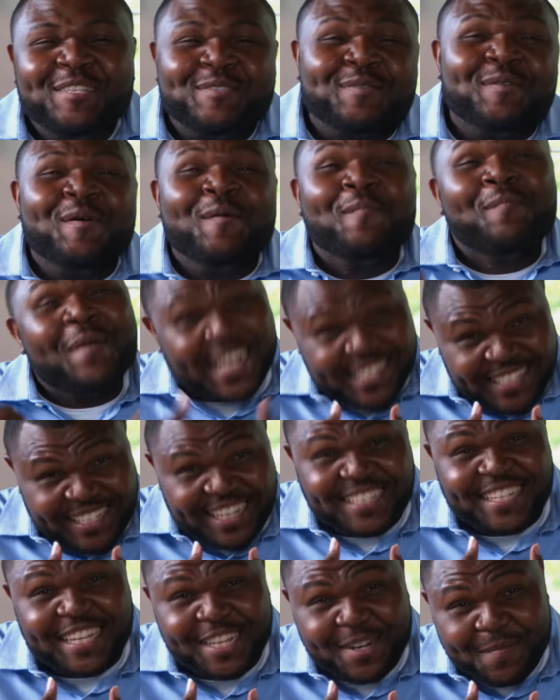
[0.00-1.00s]
it's
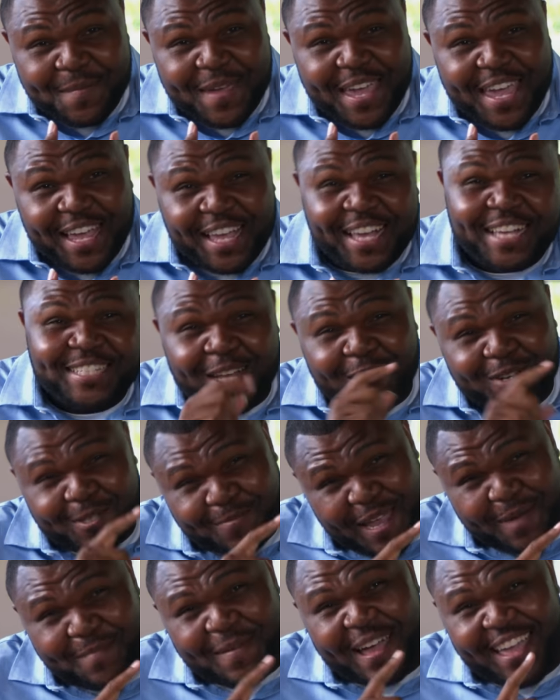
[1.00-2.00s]
Pastor CeCe to me, because I
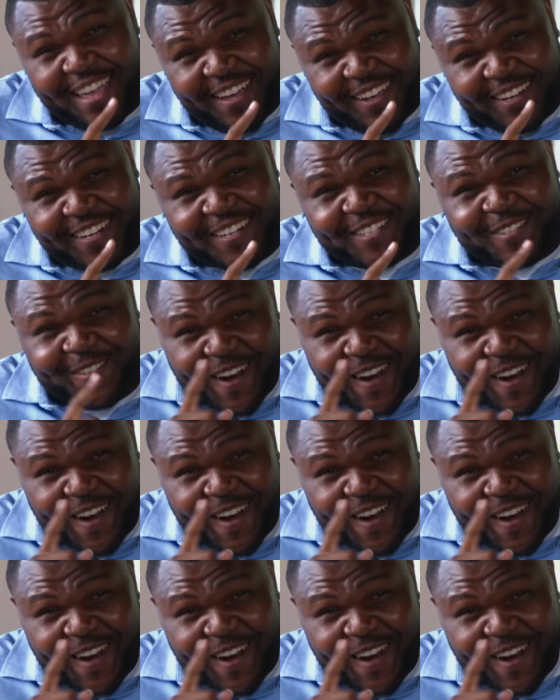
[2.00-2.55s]
respect my elders,